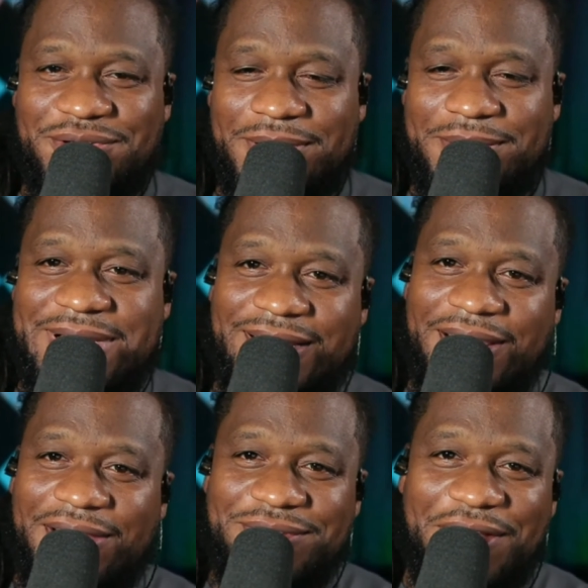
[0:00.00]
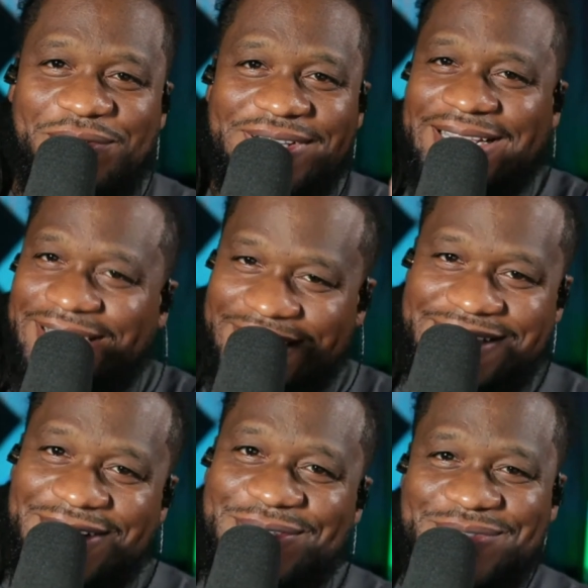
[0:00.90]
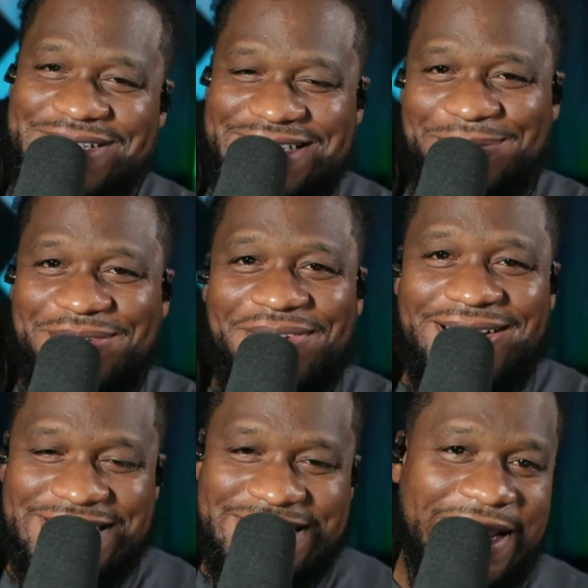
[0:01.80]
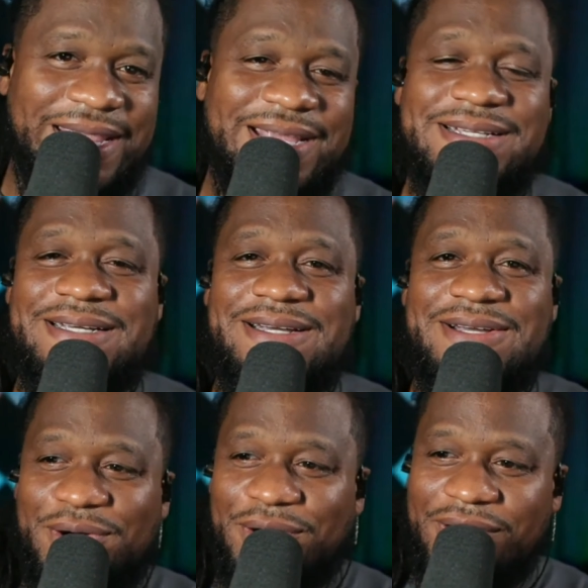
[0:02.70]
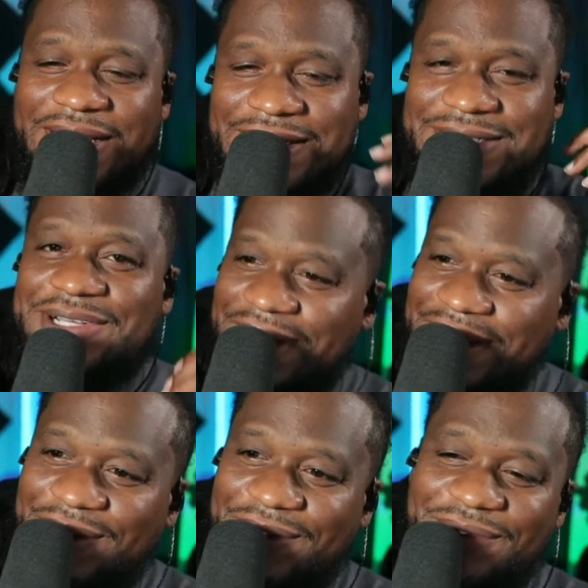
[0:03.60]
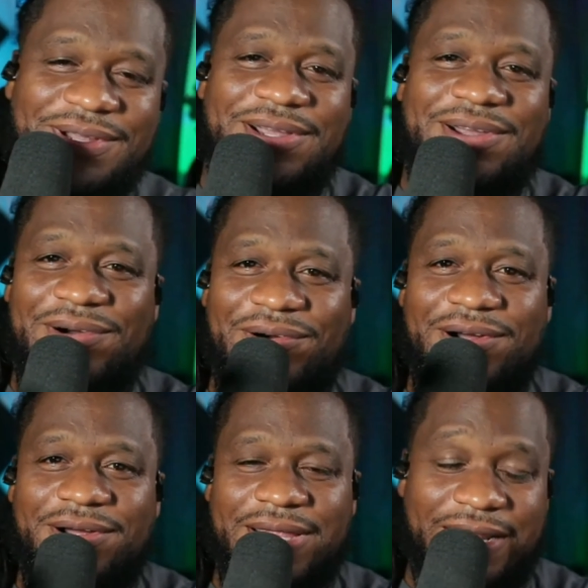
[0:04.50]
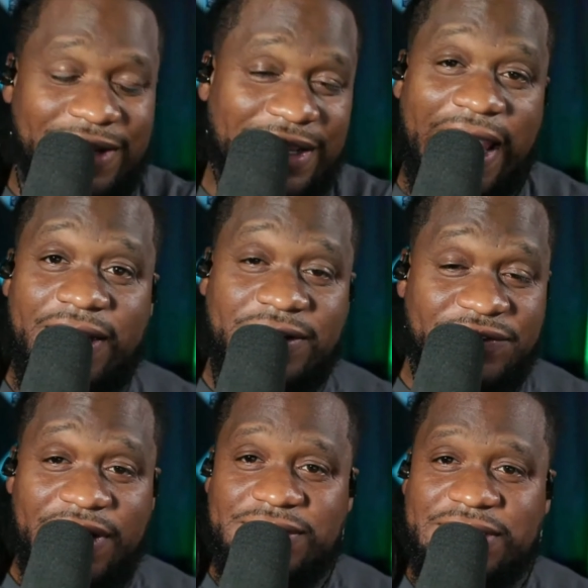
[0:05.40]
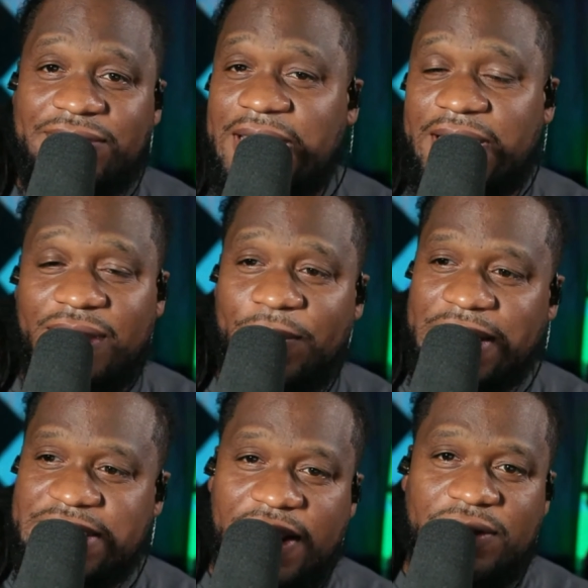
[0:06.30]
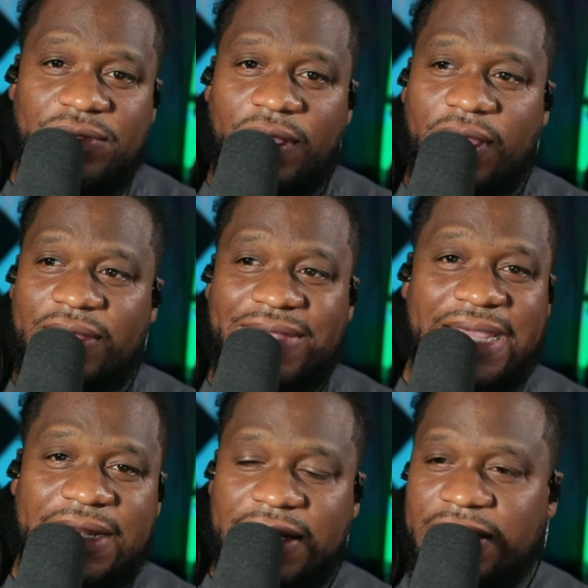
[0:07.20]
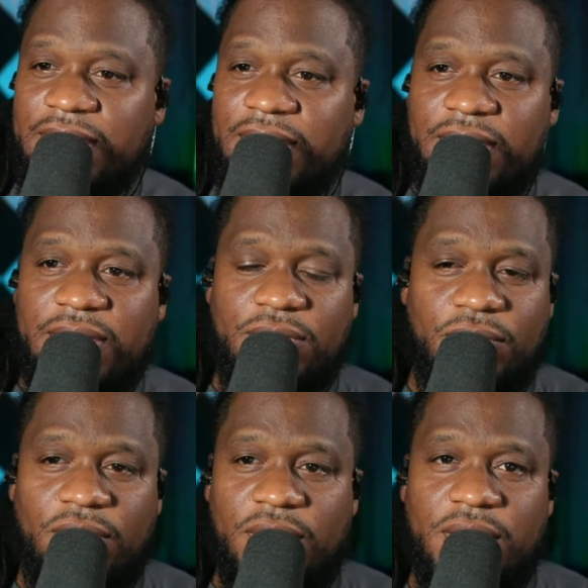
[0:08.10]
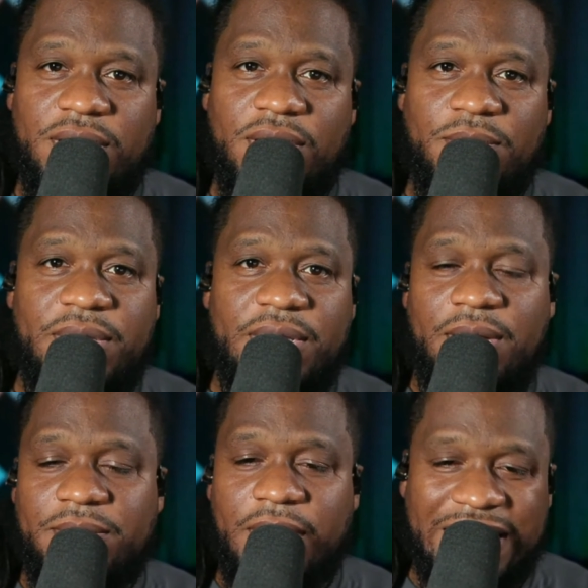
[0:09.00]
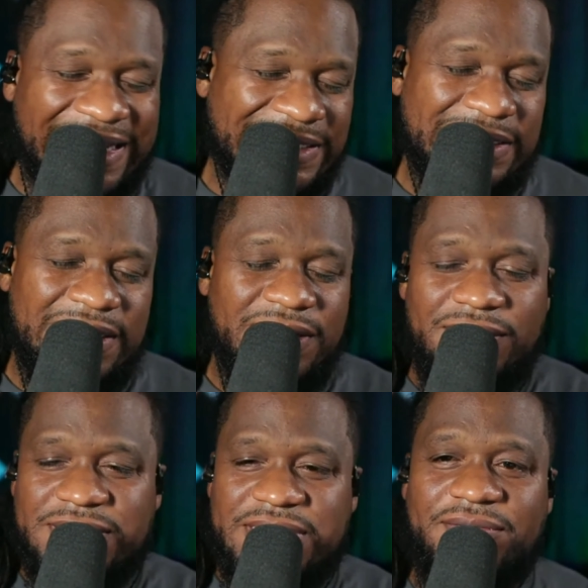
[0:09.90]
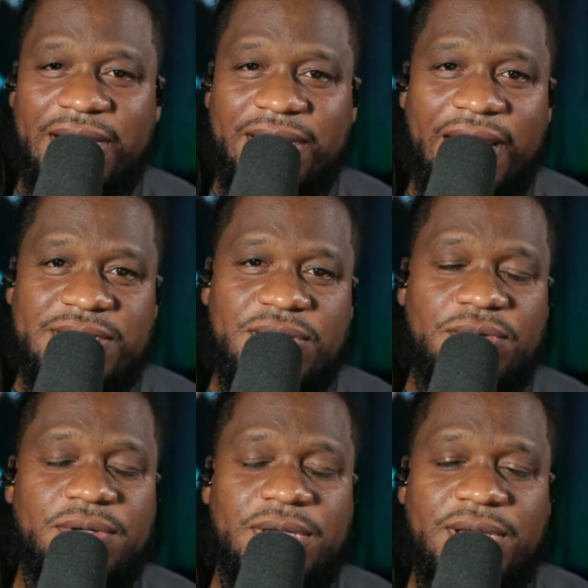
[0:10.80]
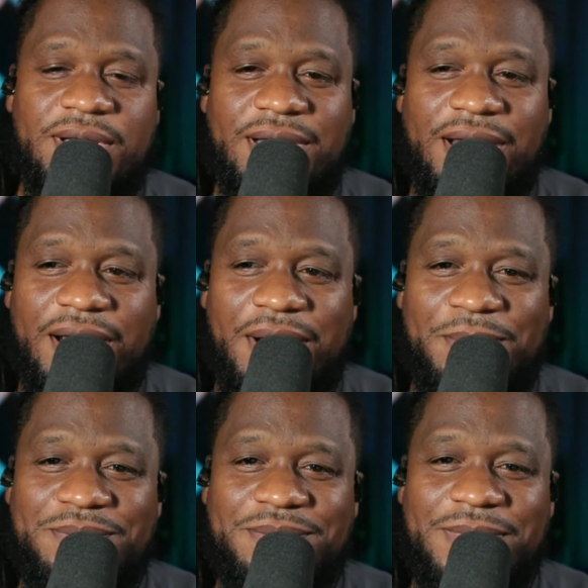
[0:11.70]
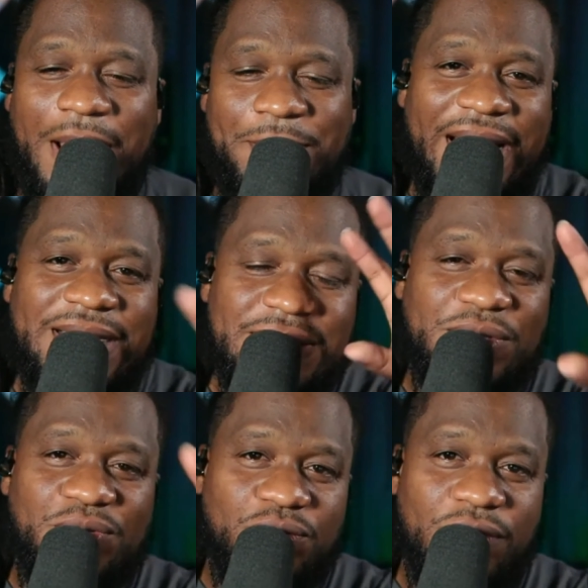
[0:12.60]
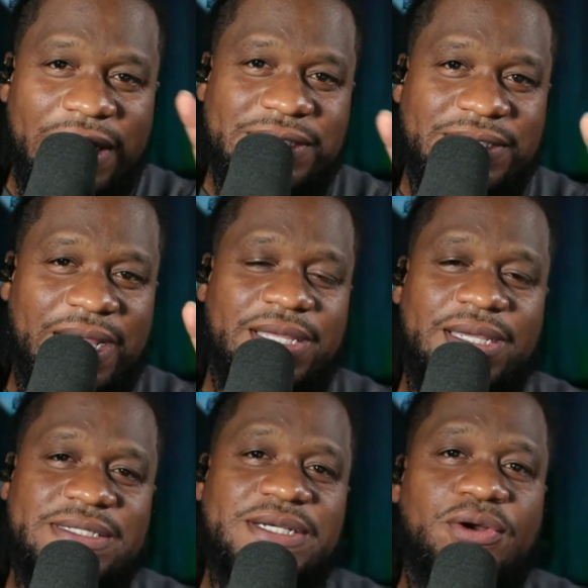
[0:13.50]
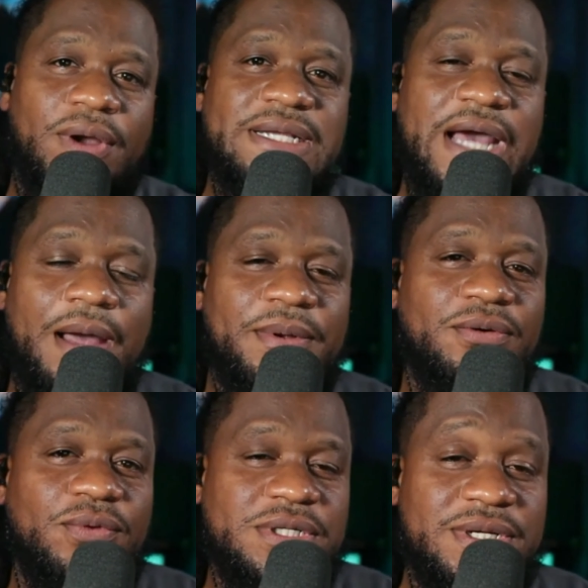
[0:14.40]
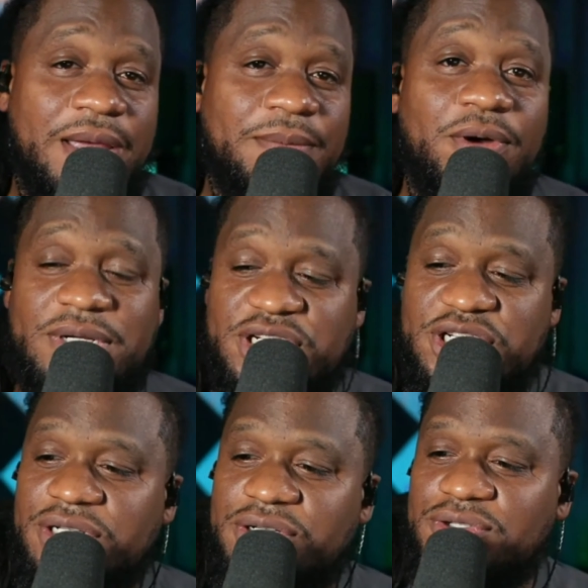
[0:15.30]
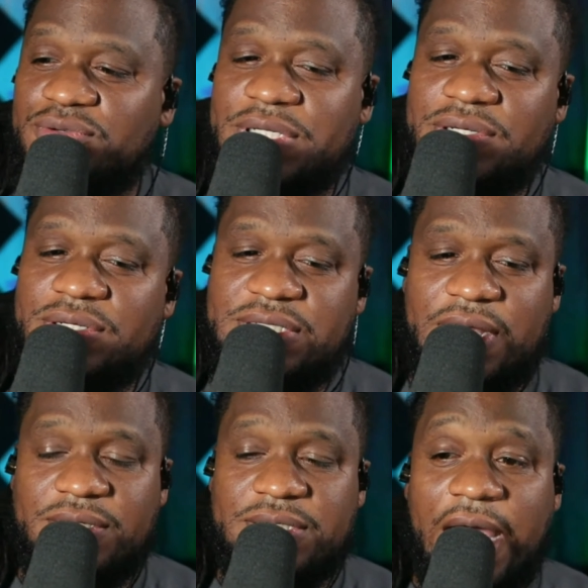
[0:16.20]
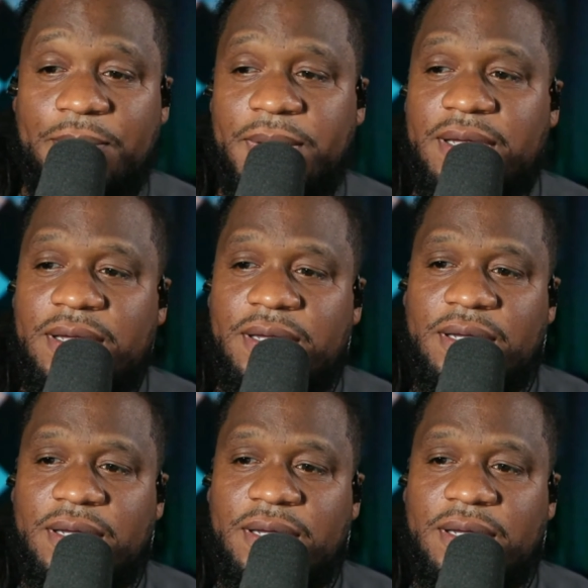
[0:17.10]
You know what I'm saying? They want the Eliseo who was jumping around the stage or in the studio, or in a lot of those videos I've taken off my channel or I've hidden or put unlisted, stuff like that. So I mean, I think it's a great topic what you came up with. Should you switch your channel topic?